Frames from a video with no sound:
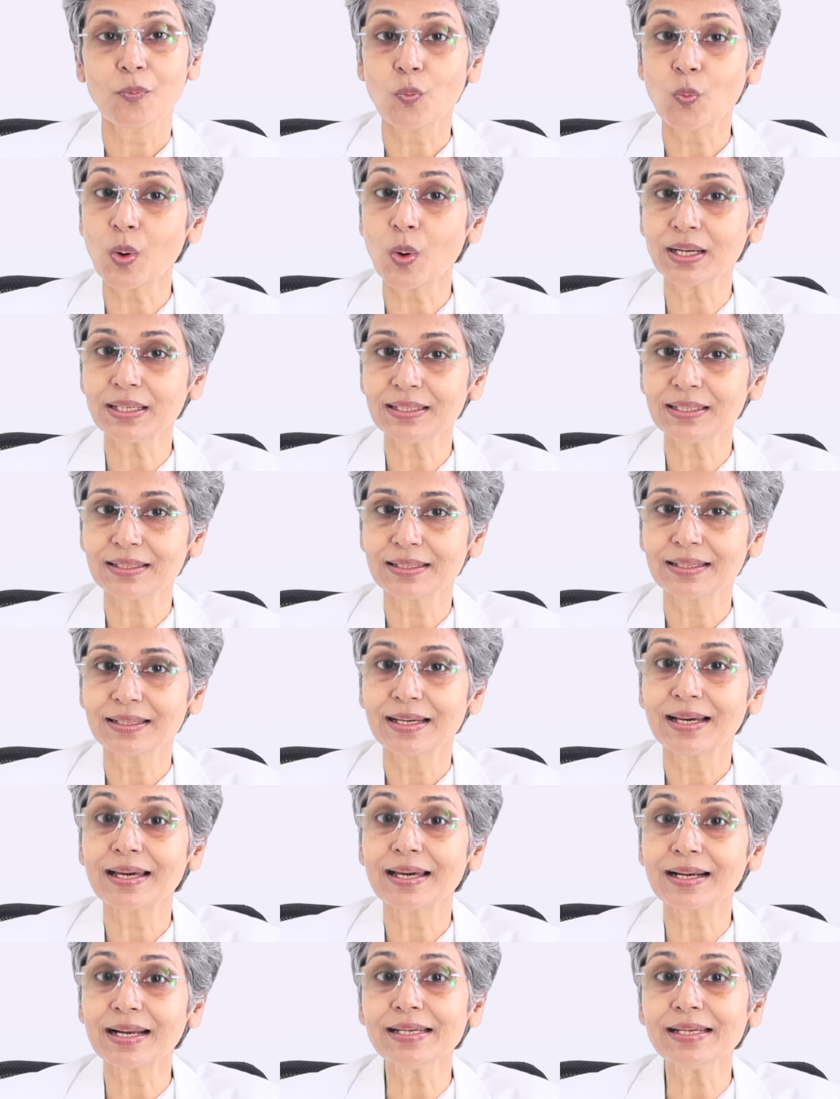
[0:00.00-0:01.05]
One,
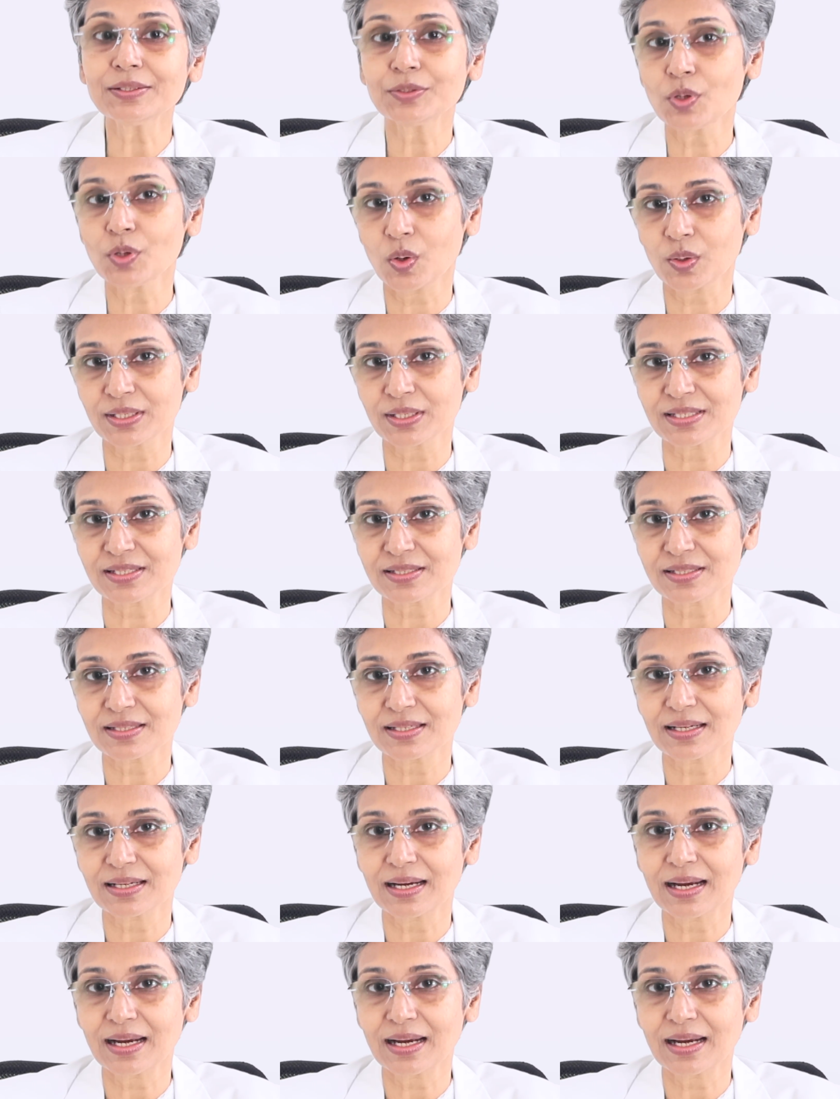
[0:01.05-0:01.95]
right knowledge,